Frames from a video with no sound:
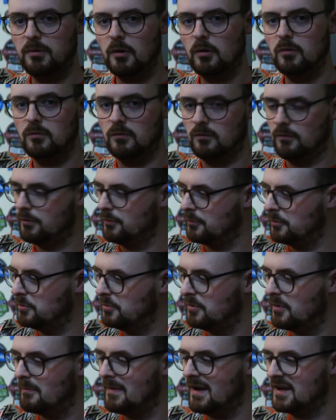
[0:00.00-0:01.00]
bowl
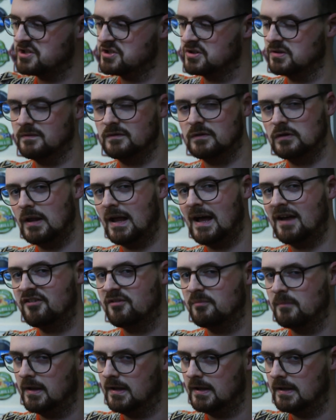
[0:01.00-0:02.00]
through the magic of
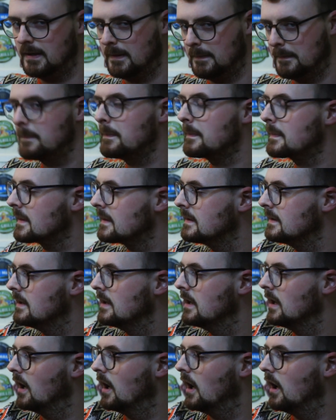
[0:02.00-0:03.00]
glass making.
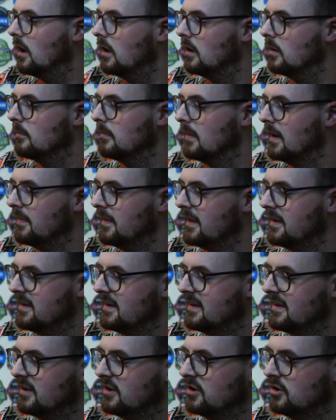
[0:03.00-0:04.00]
And
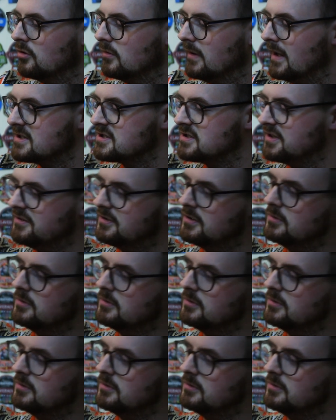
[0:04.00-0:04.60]
then you'll actually